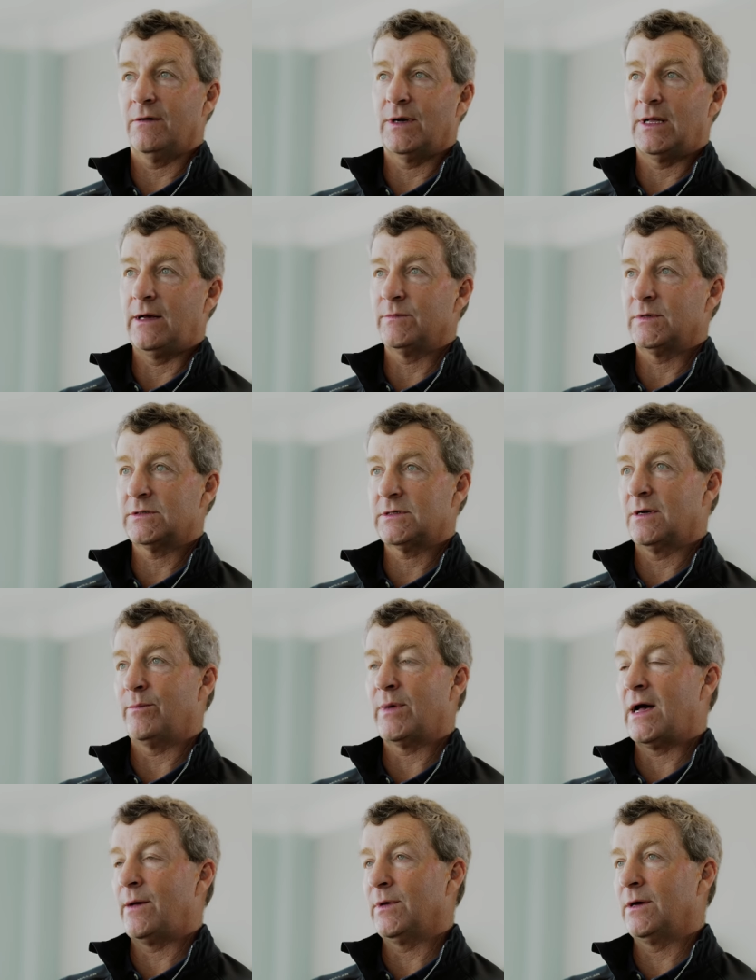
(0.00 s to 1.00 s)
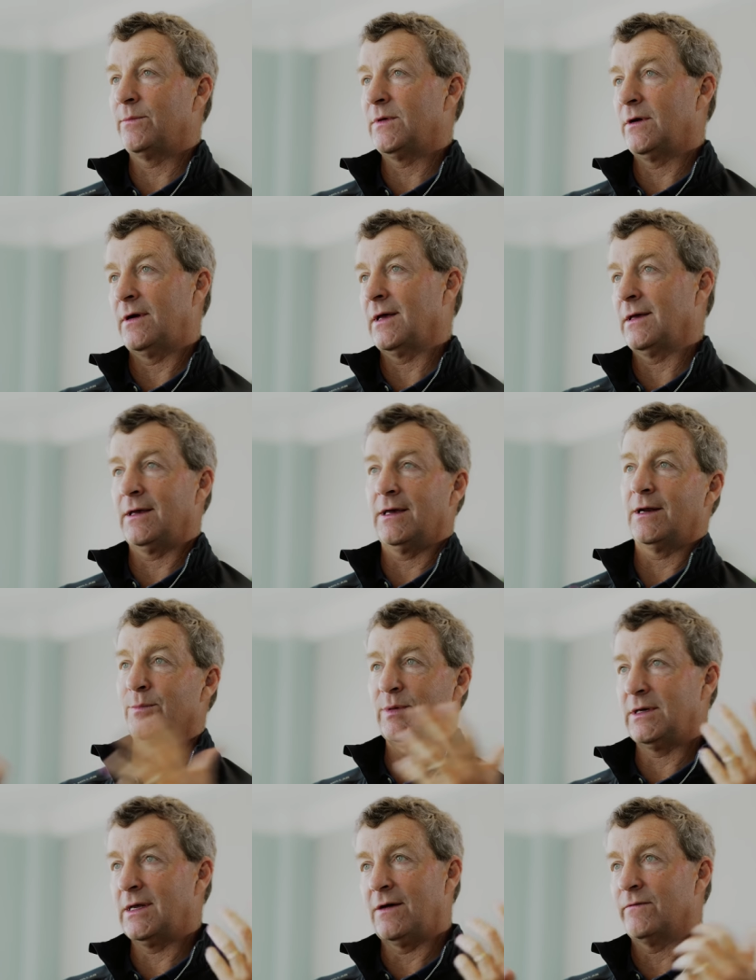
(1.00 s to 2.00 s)
oh, I'm just going to bomb it up there and I can get up
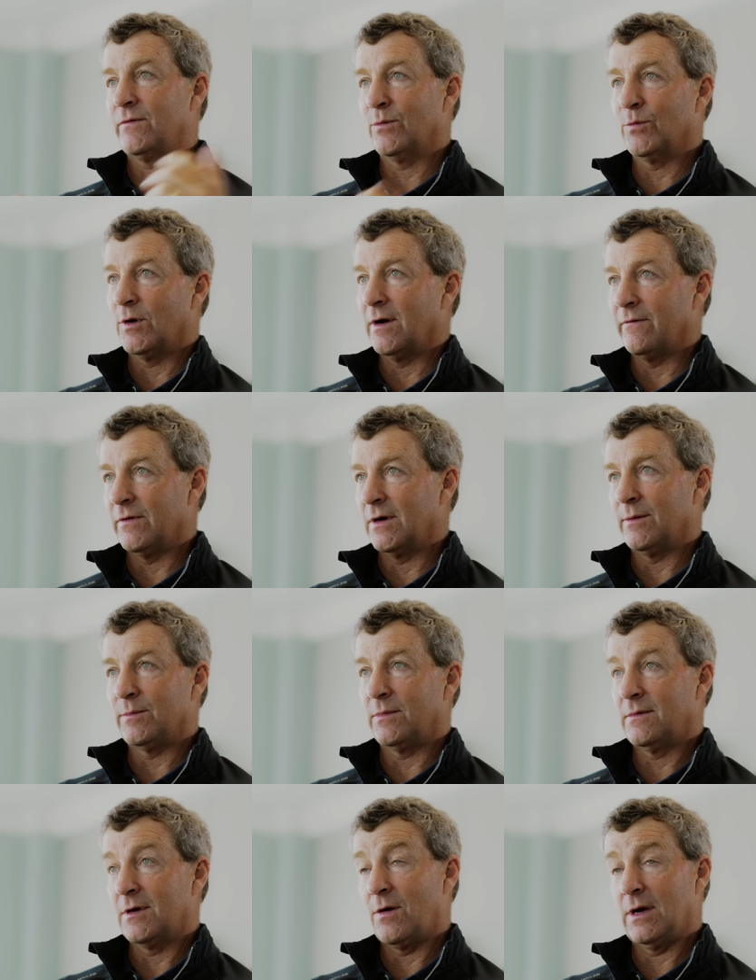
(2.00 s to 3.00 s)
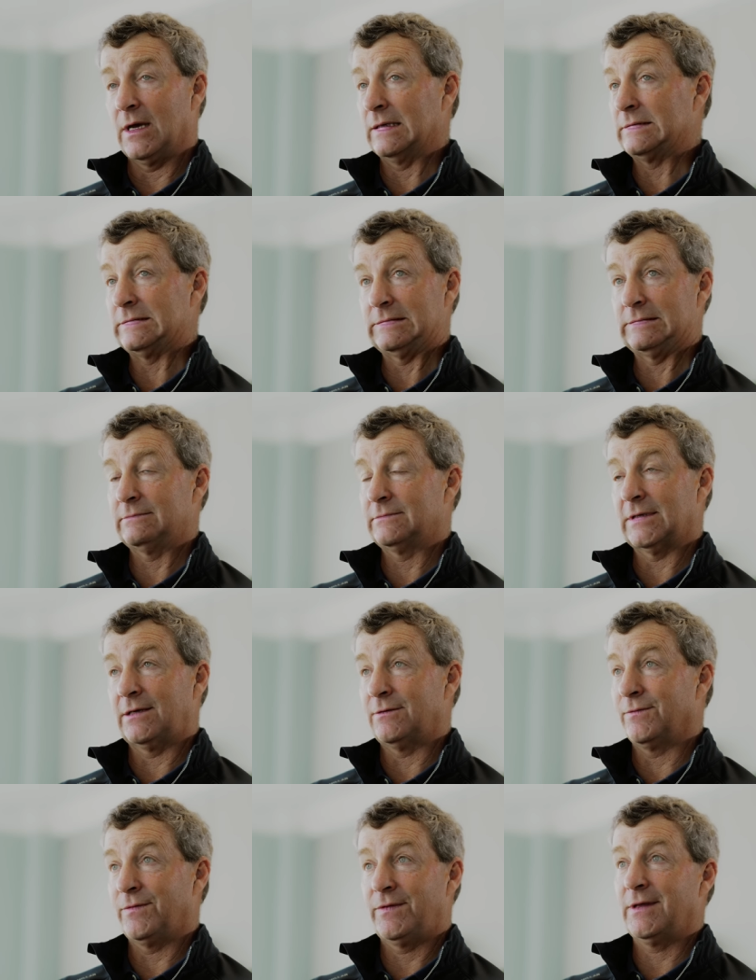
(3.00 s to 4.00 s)
and down from wherever I'm going? And I
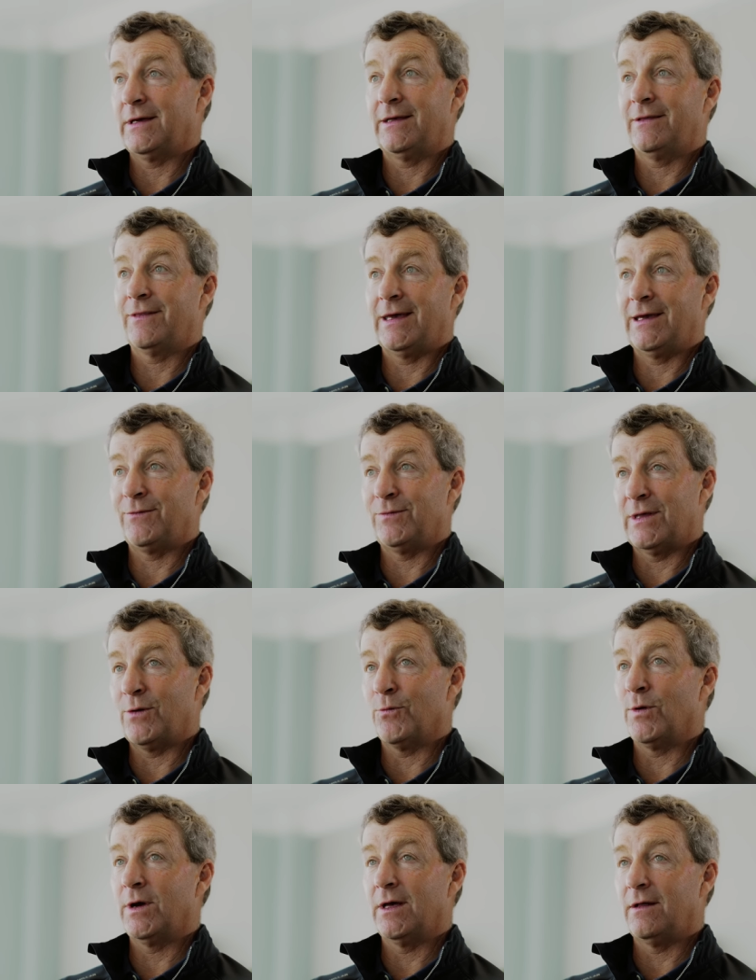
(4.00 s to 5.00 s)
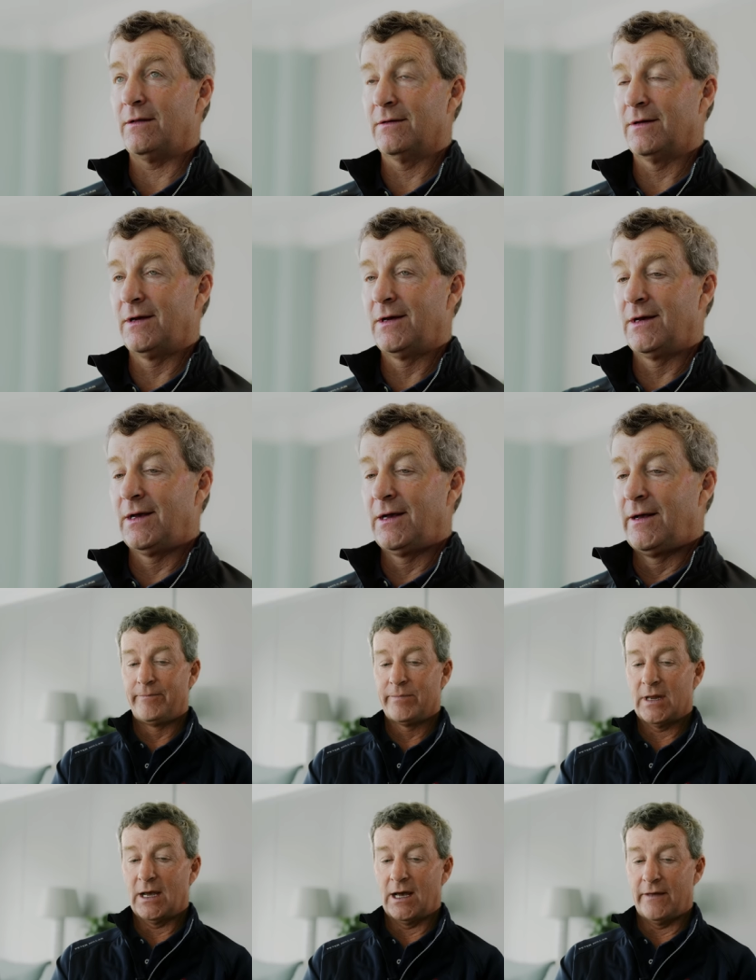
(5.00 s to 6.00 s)
don't think they, they will.
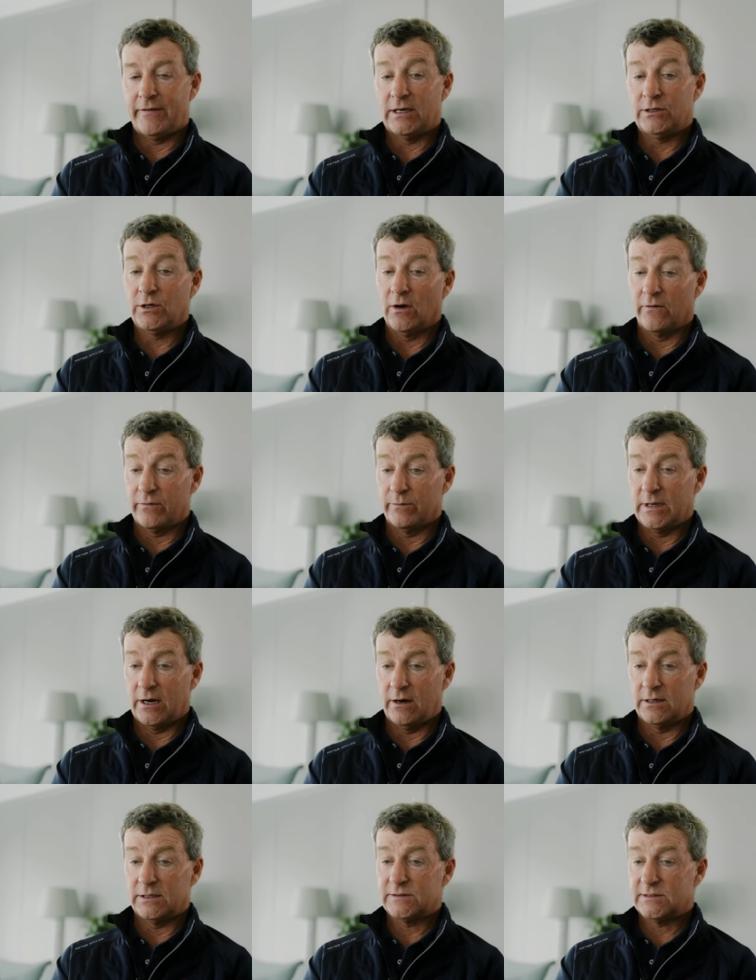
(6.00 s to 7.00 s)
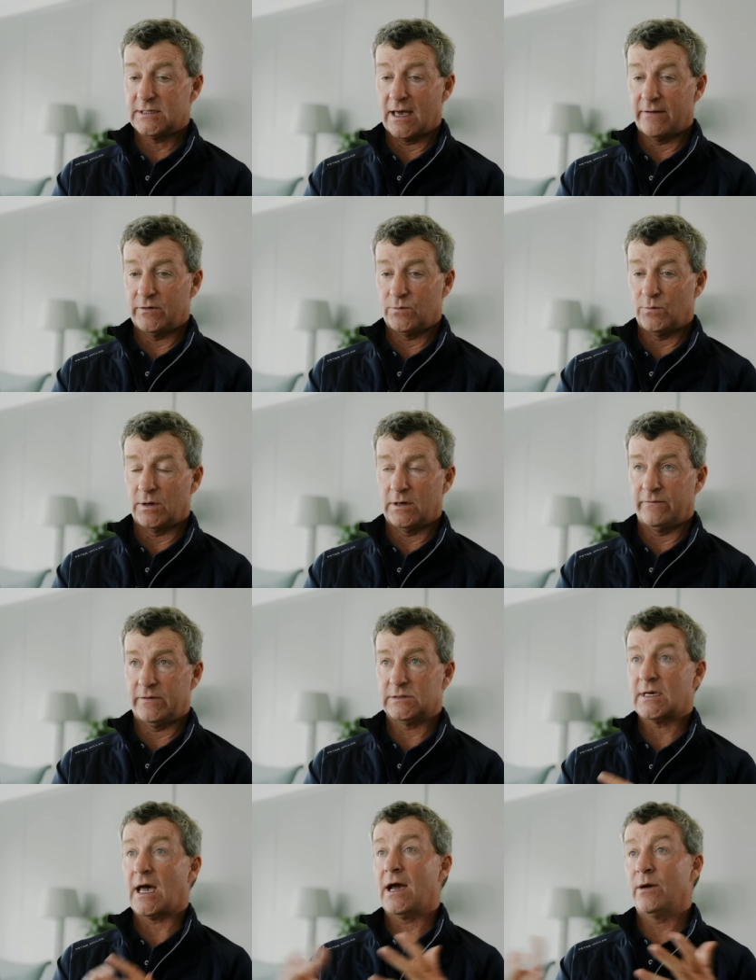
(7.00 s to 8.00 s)
Uh, then you go from there into seven, one of
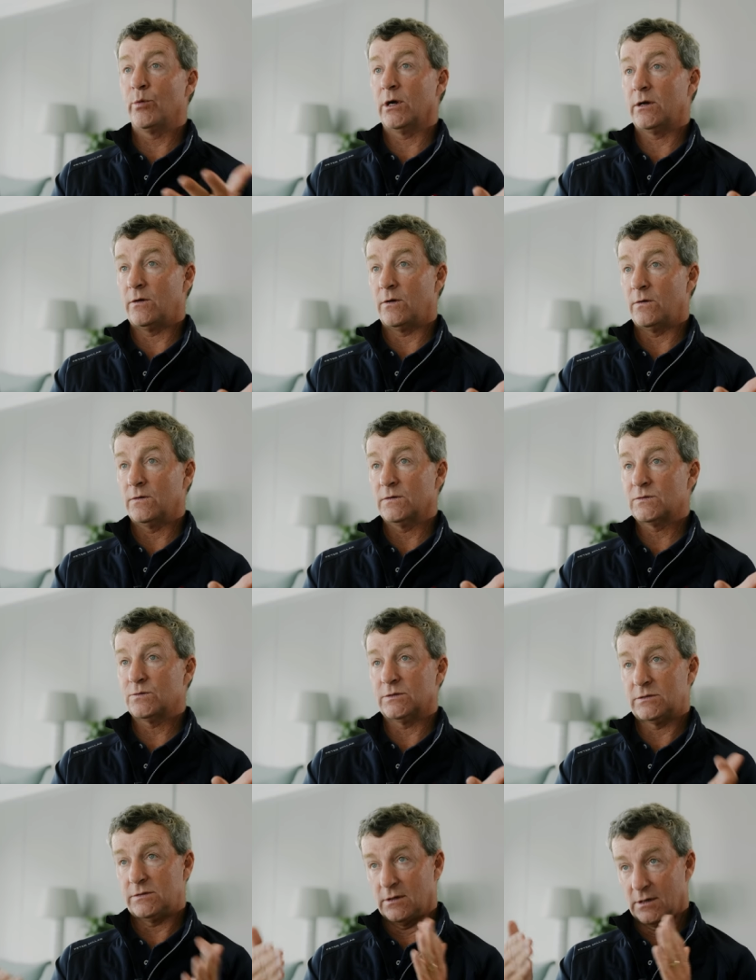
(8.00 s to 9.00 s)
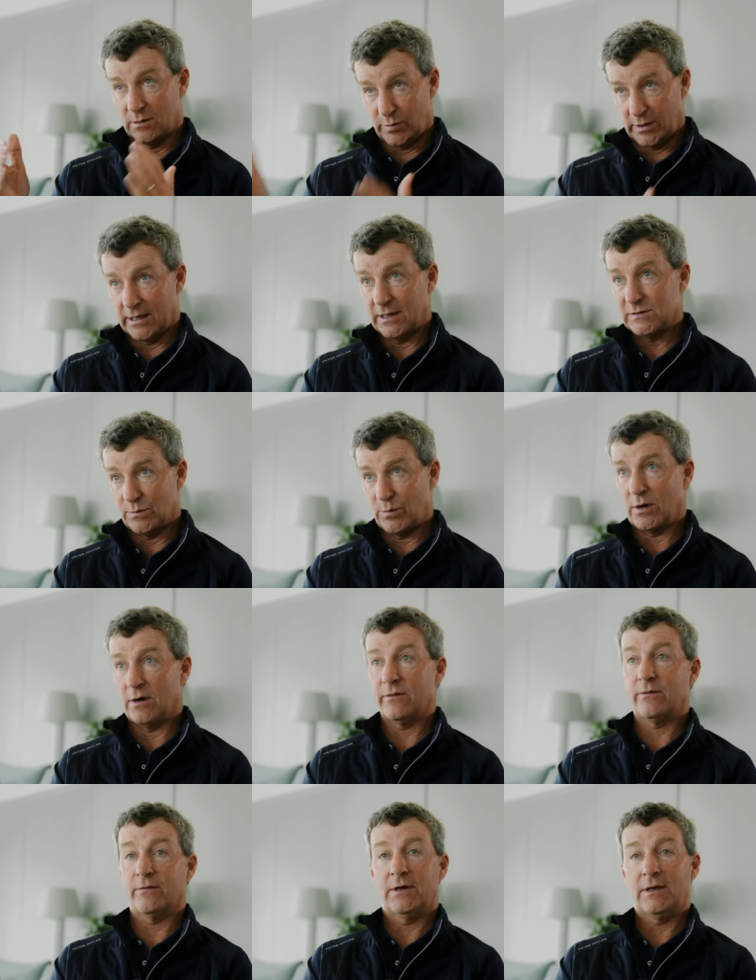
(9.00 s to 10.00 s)
his hybrid holes, which they're going to play as a par
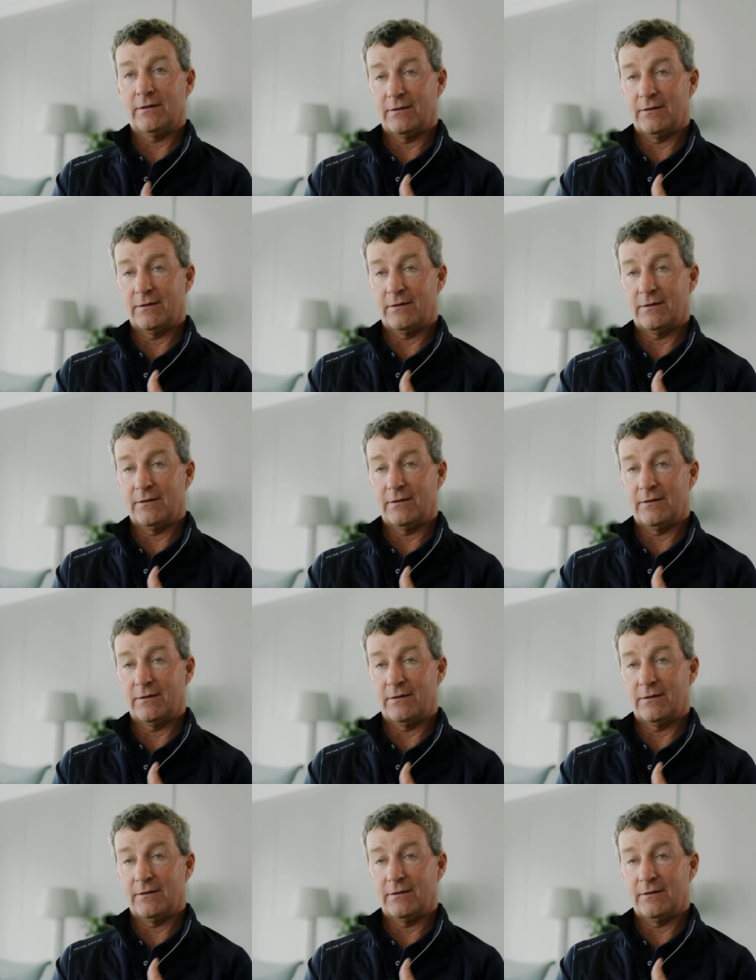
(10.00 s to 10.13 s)
three.